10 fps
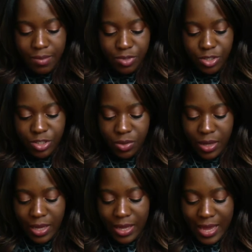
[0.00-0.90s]
Just
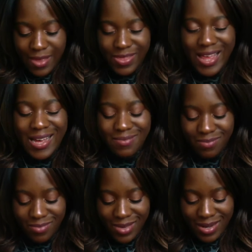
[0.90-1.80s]
so I can get that,
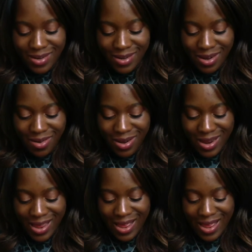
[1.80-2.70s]
you know,
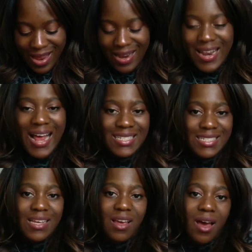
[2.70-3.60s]

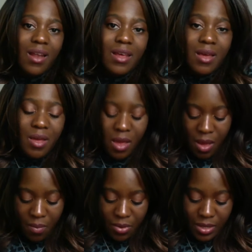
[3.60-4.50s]
lasting colour,
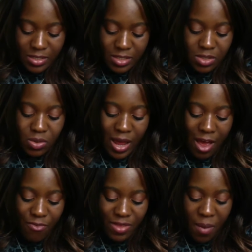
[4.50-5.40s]
but then still
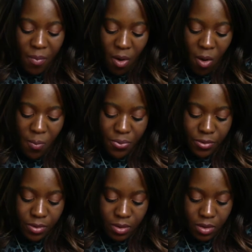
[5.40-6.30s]
have that pop
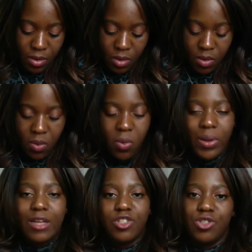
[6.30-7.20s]
or
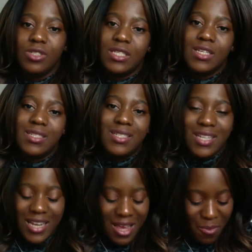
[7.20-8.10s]
that juiciness
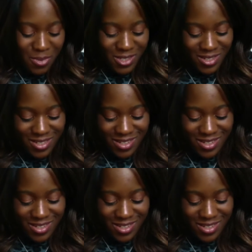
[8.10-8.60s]
to the lips.